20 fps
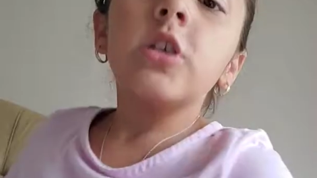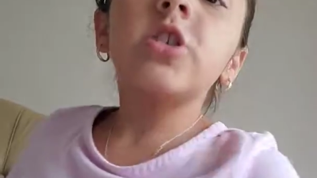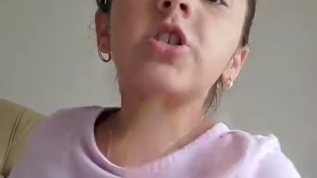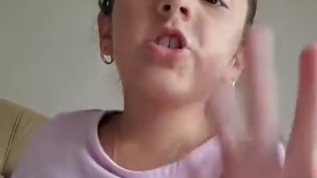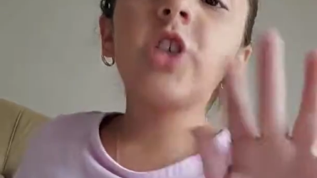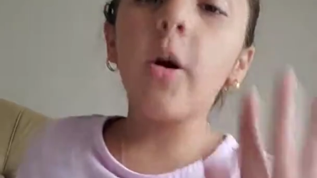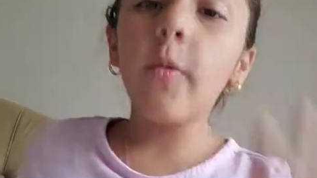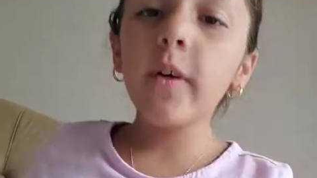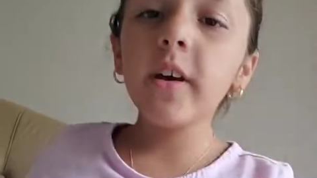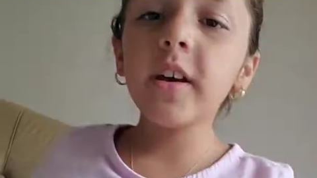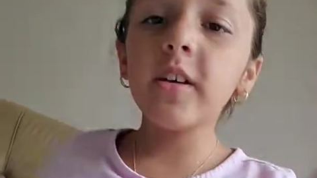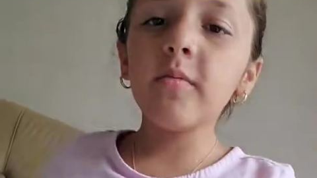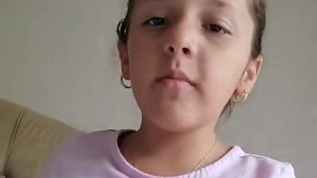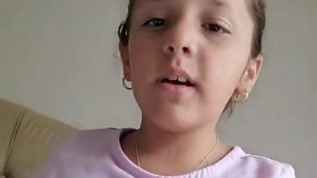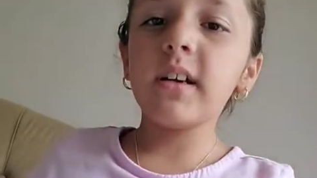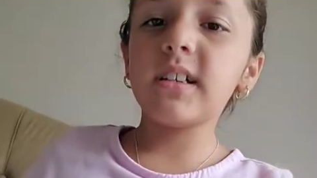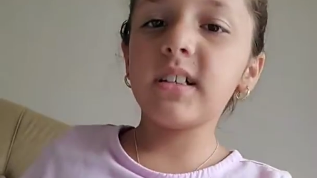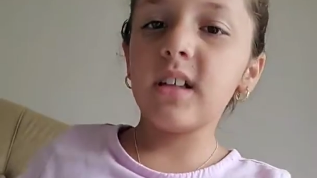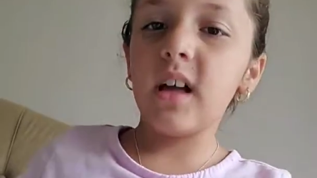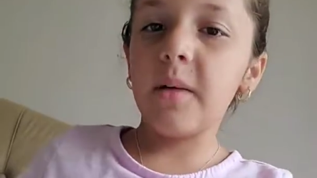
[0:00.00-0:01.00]
Showing you
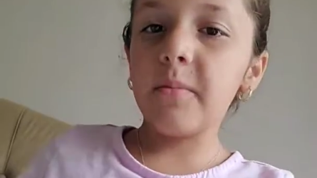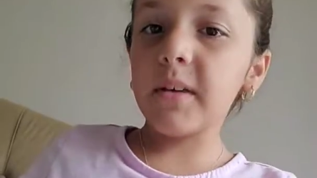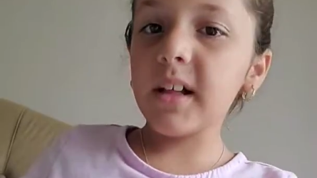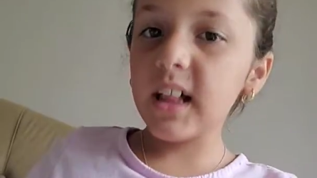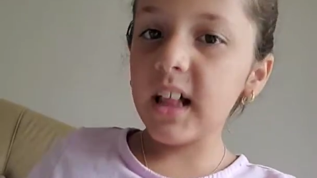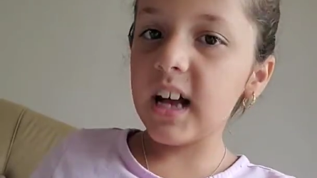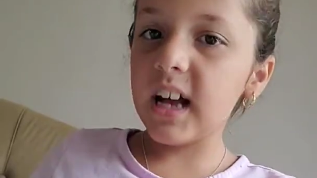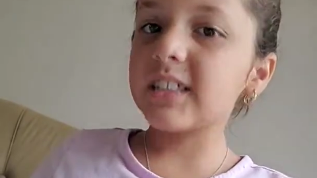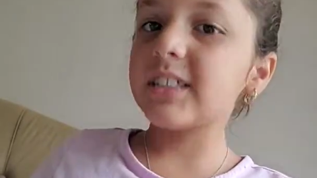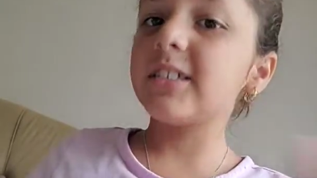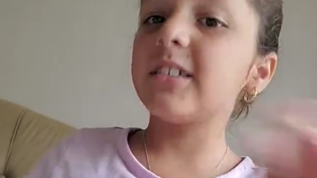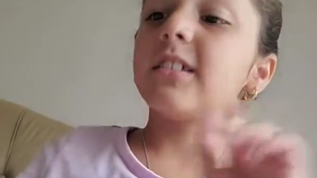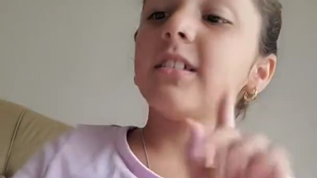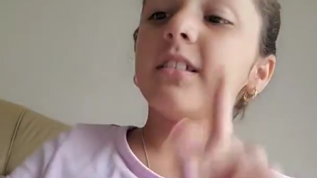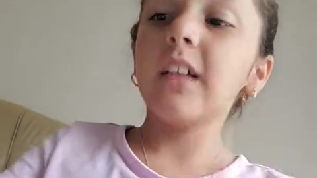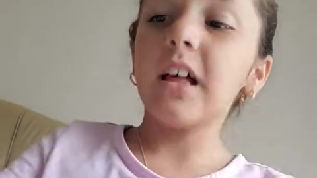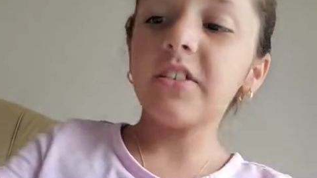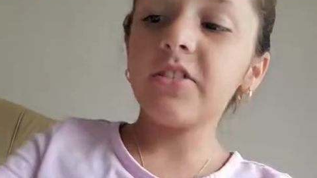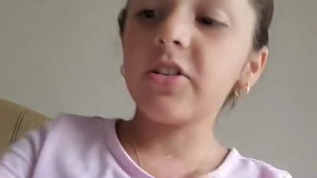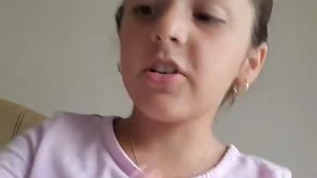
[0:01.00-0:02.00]
my slime collection.
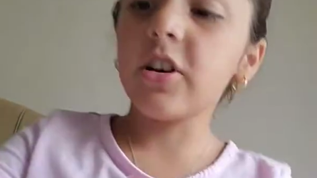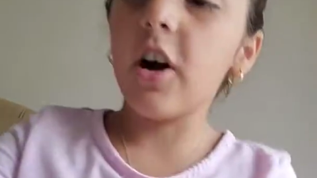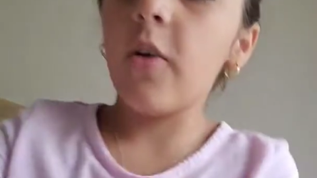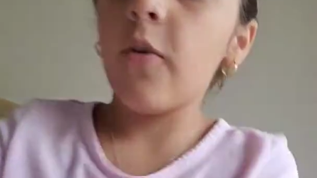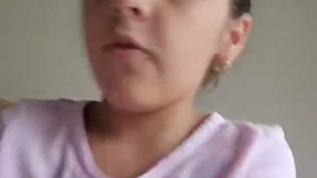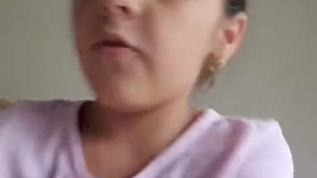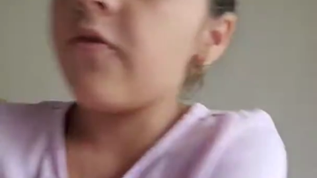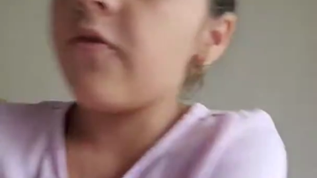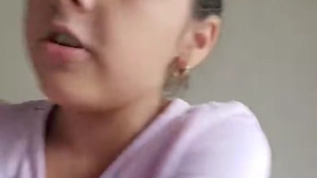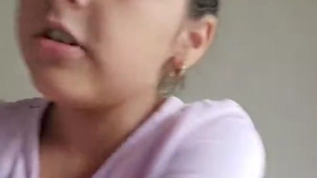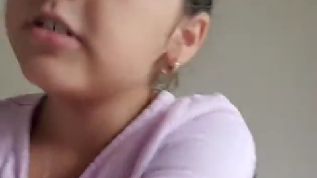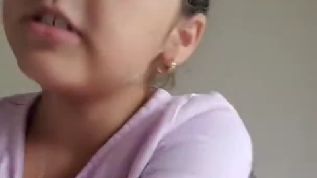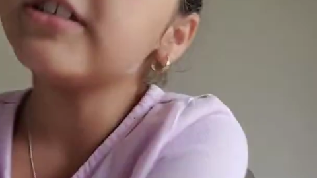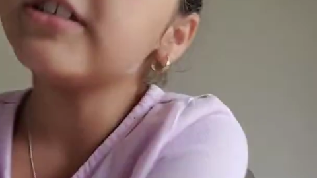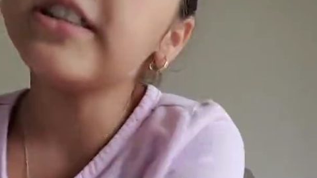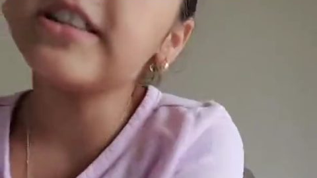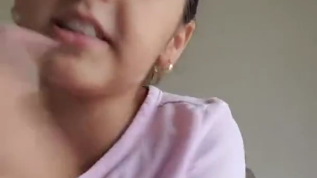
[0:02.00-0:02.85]
Let's go. First